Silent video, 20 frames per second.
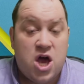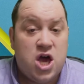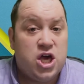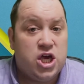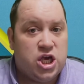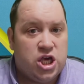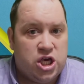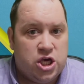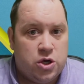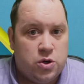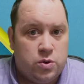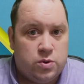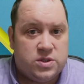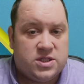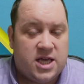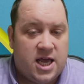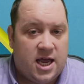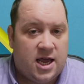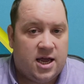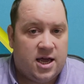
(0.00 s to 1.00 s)

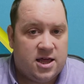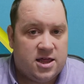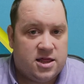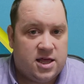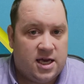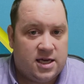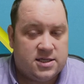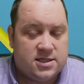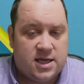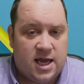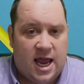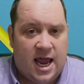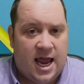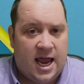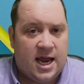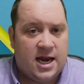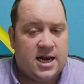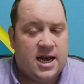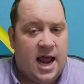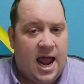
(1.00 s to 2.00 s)
using this
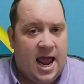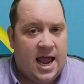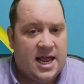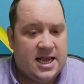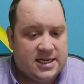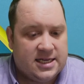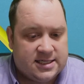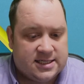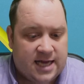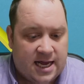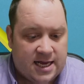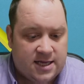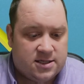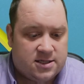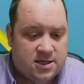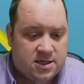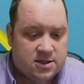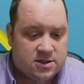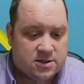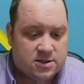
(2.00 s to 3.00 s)
in a
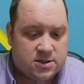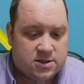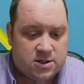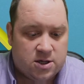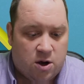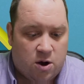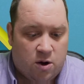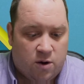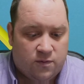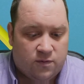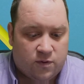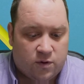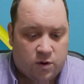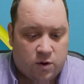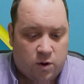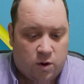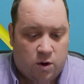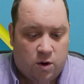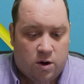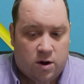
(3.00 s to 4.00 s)
sentence, of
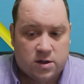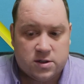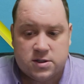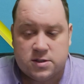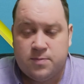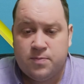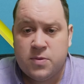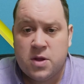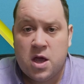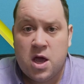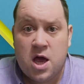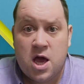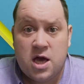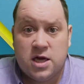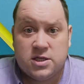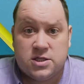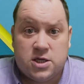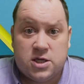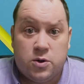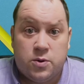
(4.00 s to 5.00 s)
course.
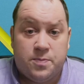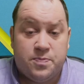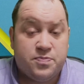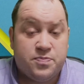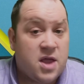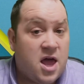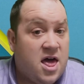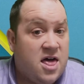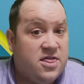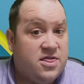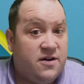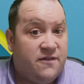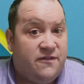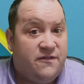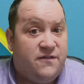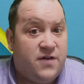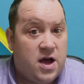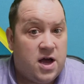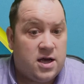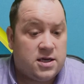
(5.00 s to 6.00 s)
So the
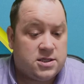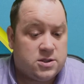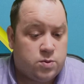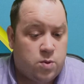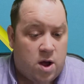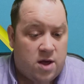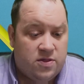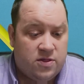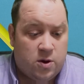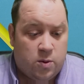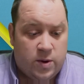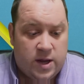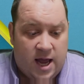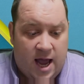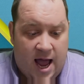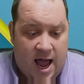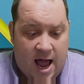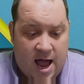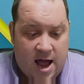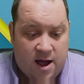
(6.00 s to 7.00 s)
first one that we
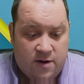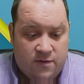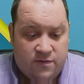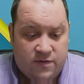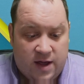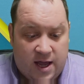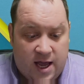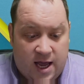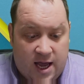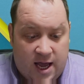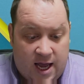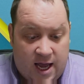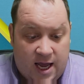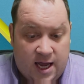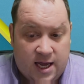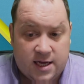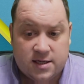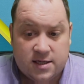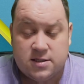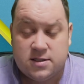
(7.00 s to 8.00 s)
have
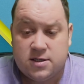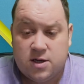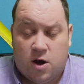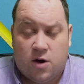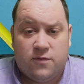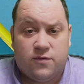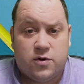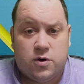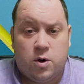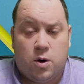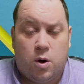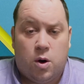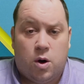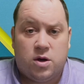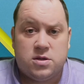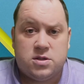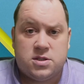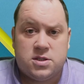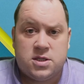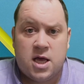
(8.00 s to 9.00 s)
is, of
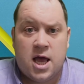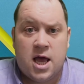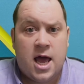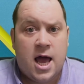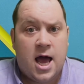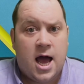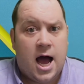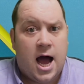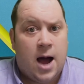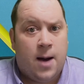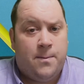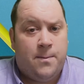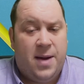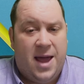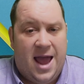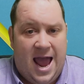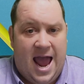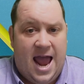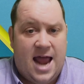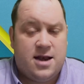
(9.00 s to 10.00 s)
course, a
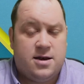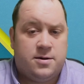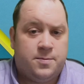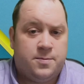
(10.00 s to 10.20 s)
pen.